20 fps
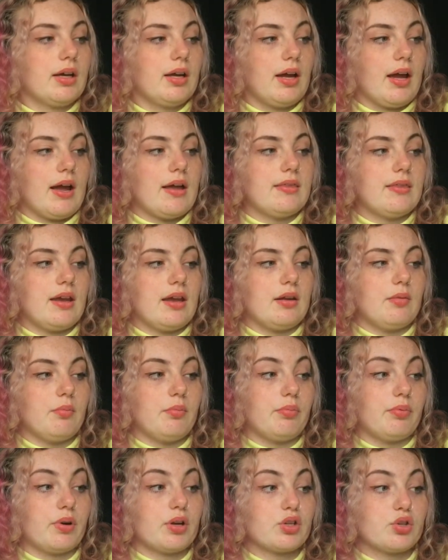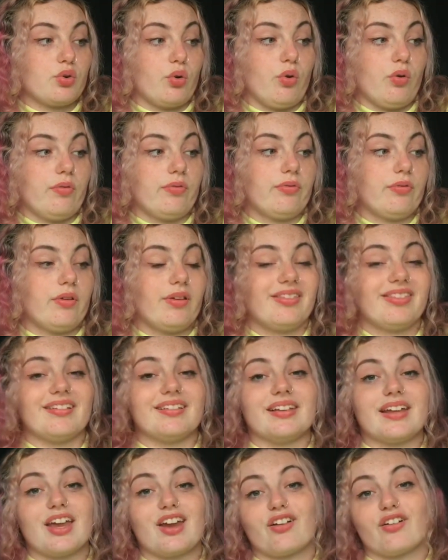and then brush off the
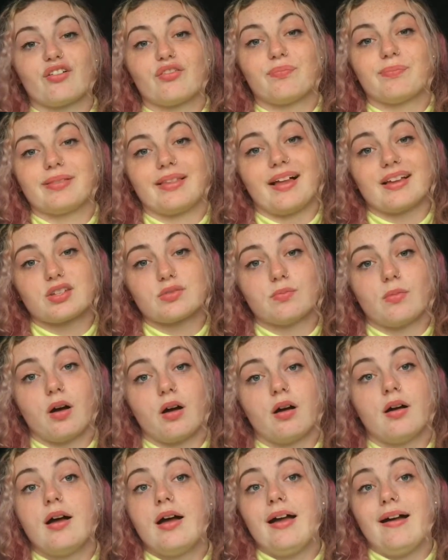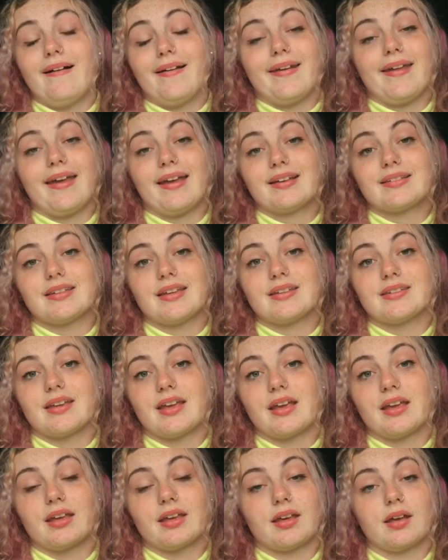layer of plasma and excess
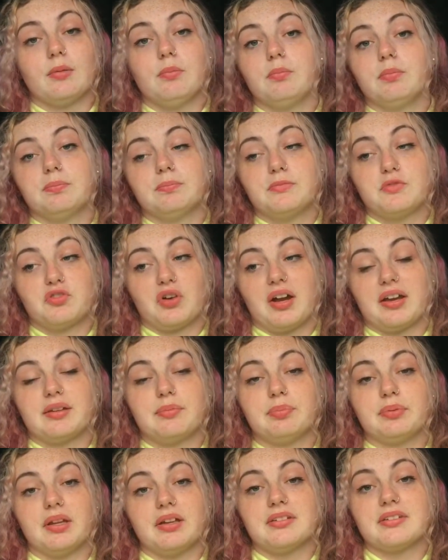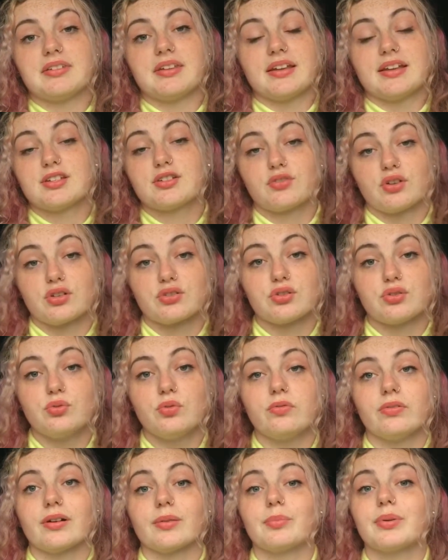ink and dried blood that has crusted
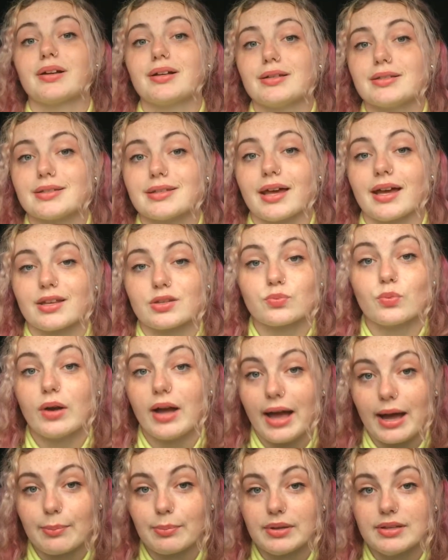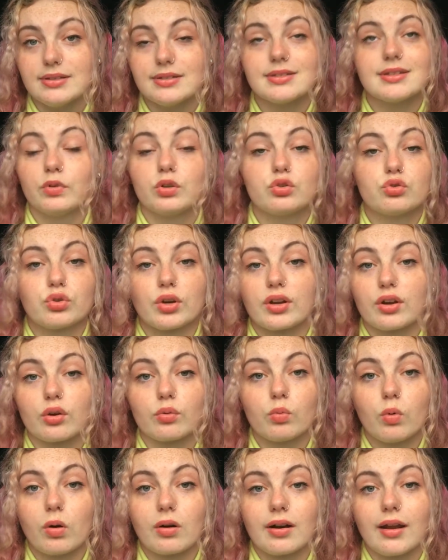over, because that's what happens. Trigger
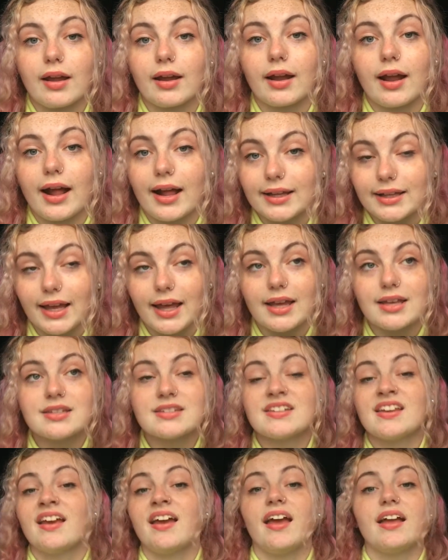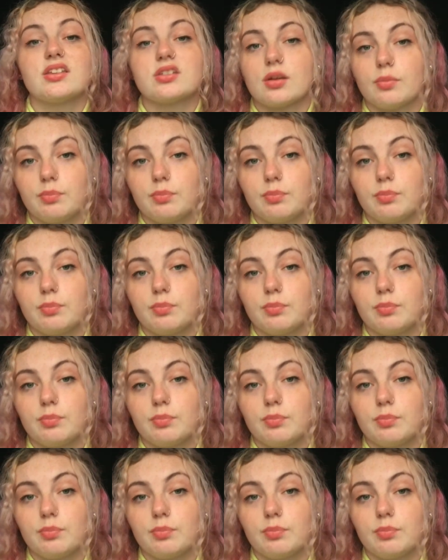warning, I guess. It's a